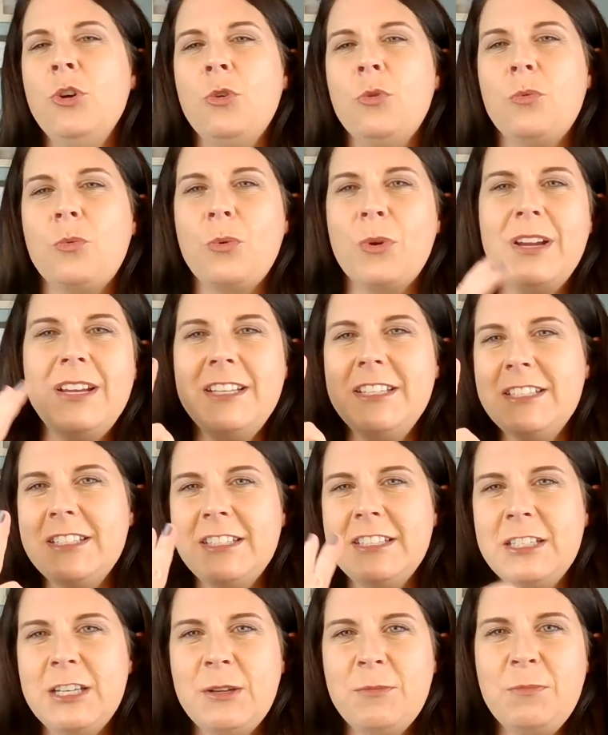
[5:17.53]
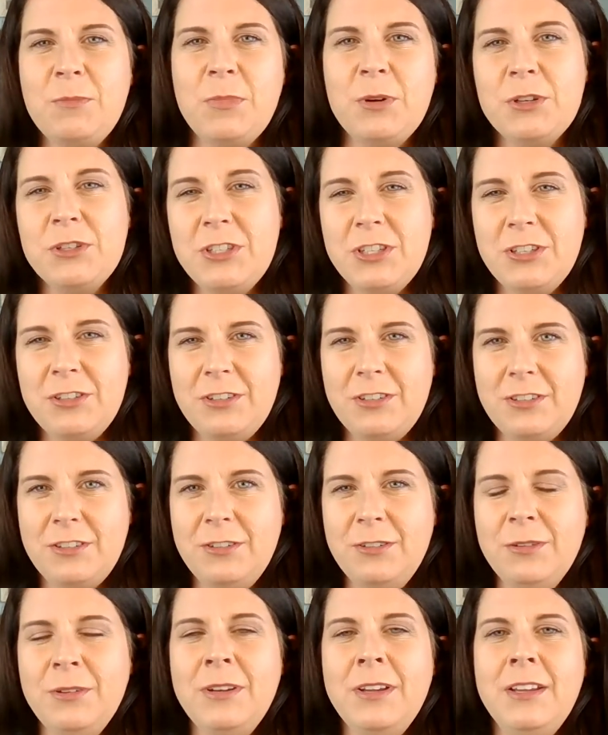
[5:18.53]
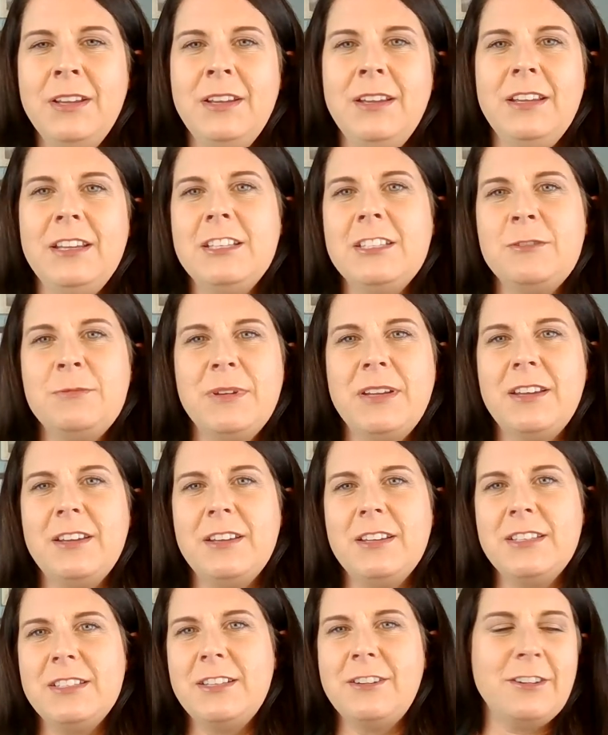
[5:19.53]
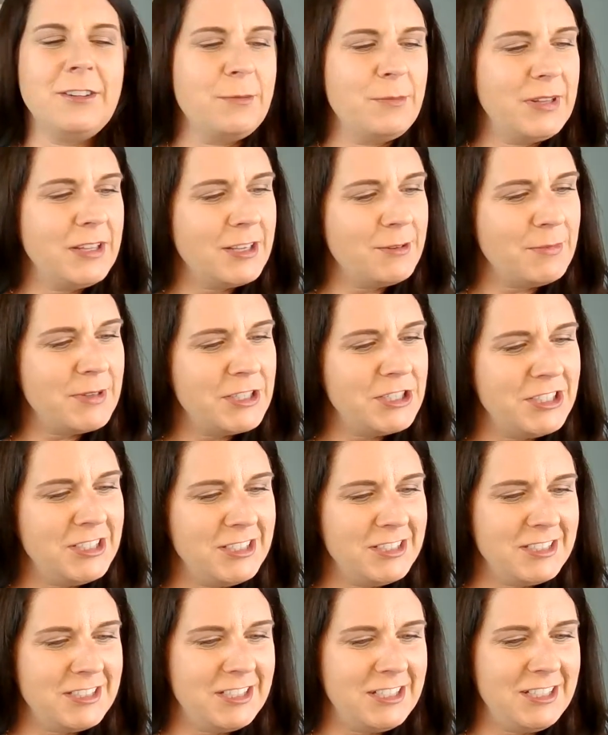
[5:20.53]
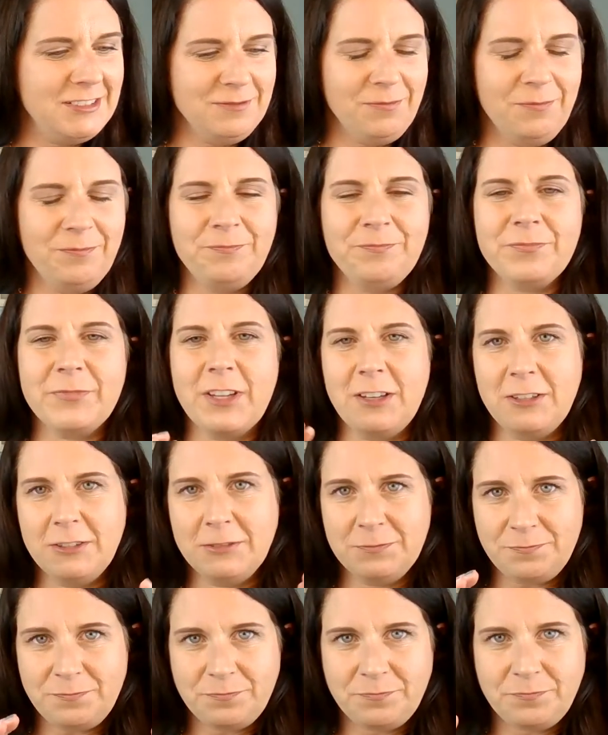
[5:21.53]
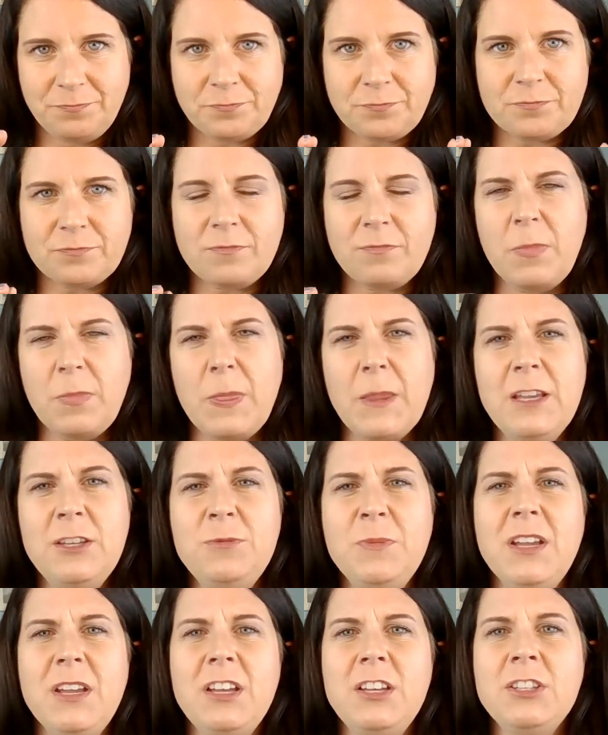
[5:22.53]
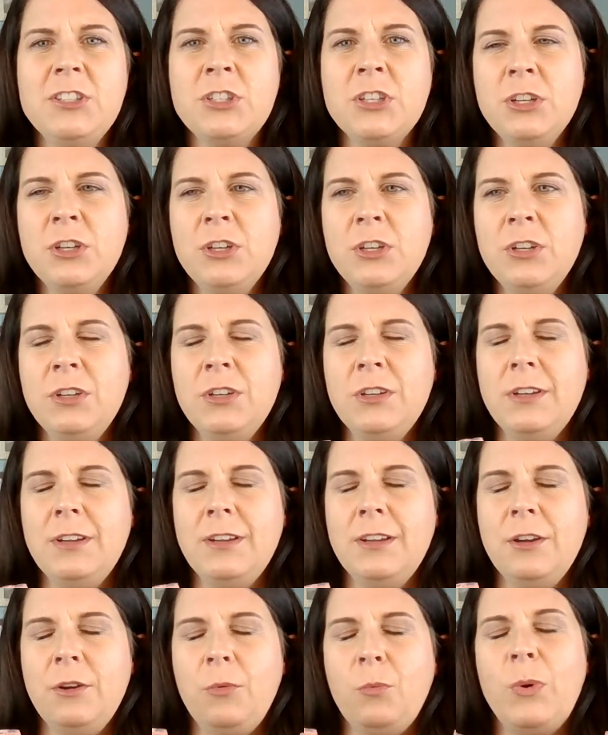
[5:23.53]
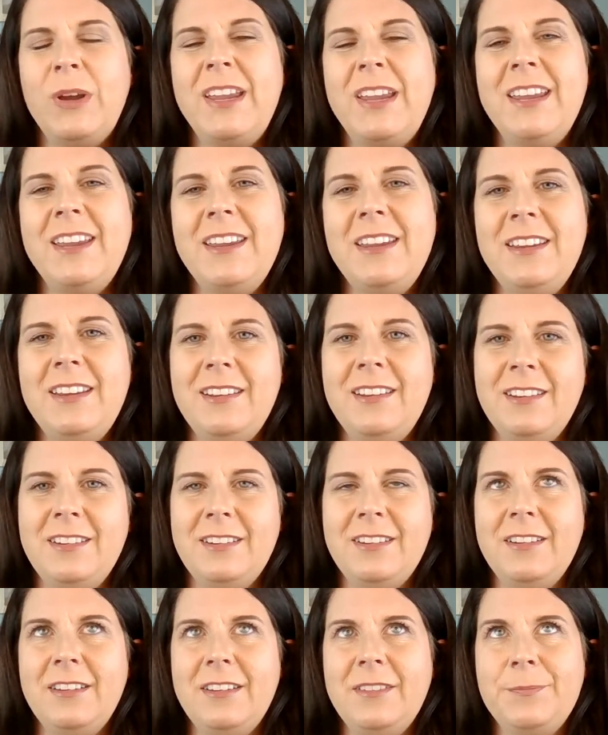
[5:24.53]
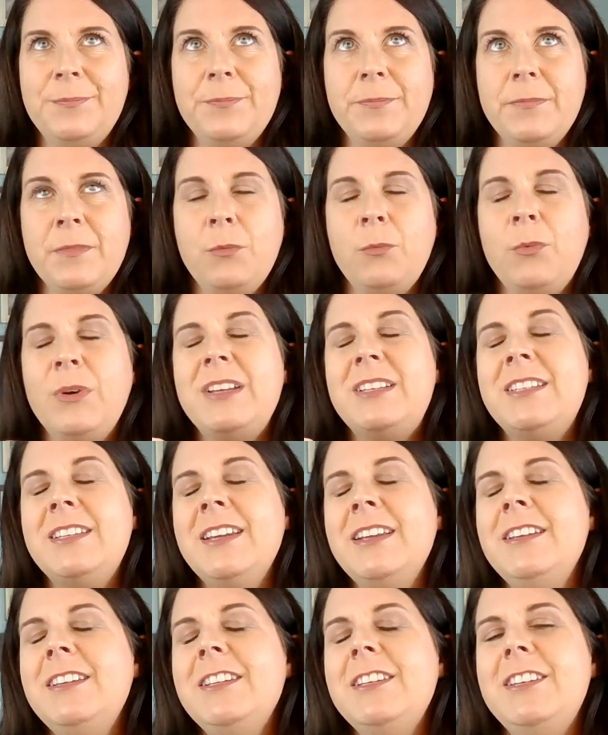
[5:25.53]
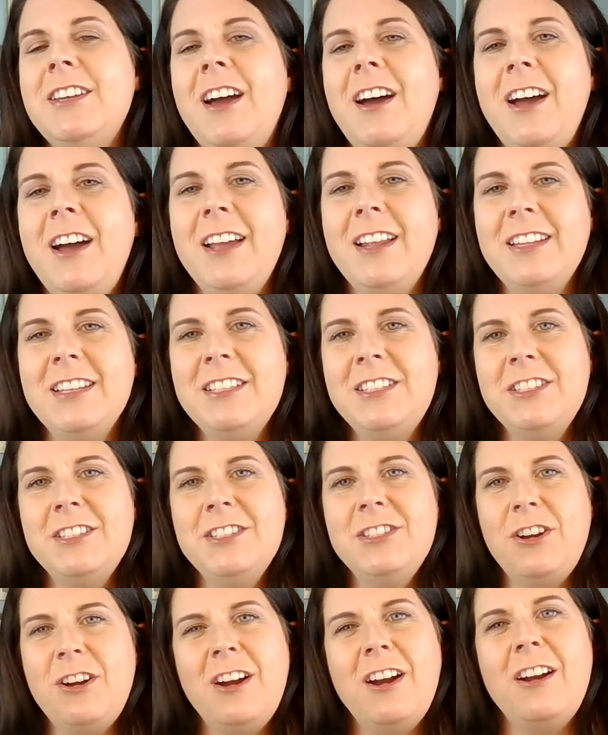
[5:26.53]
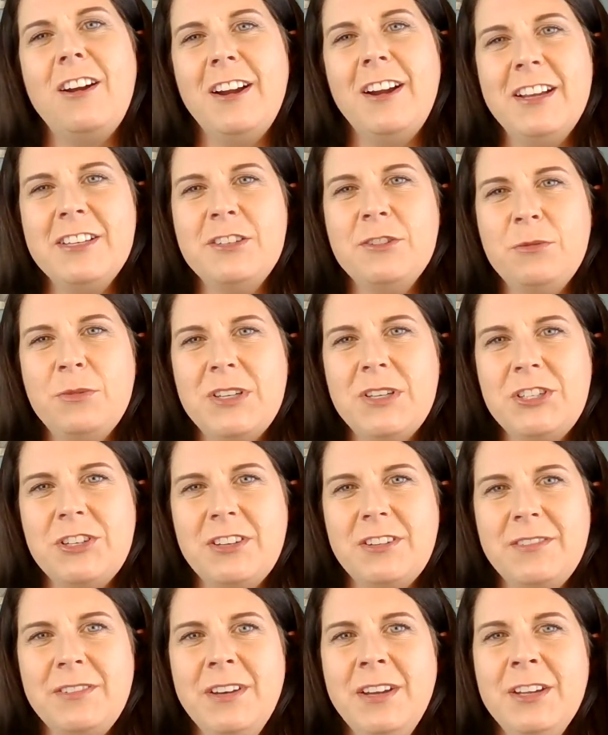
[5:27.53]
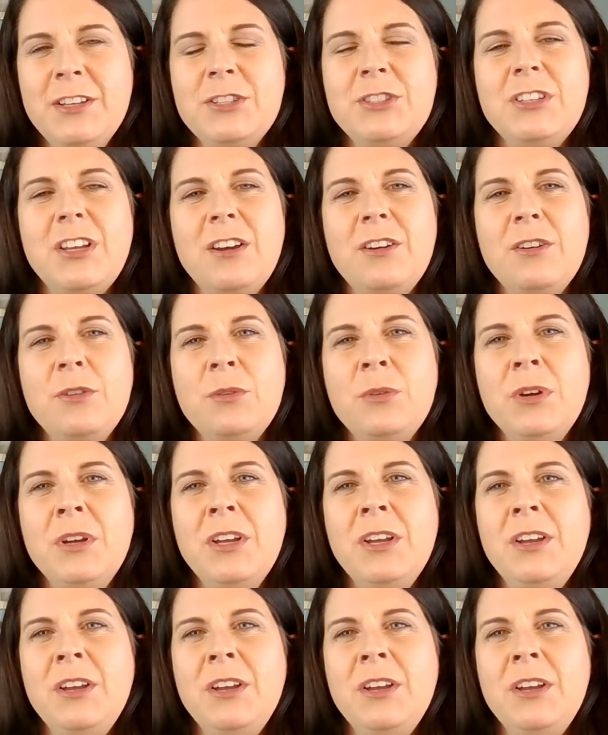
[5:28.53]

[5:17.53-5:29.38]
Reason number two is because, hold on, let me look at my cheat sheet. Oh, is because we we tend to not listen to our intuition. So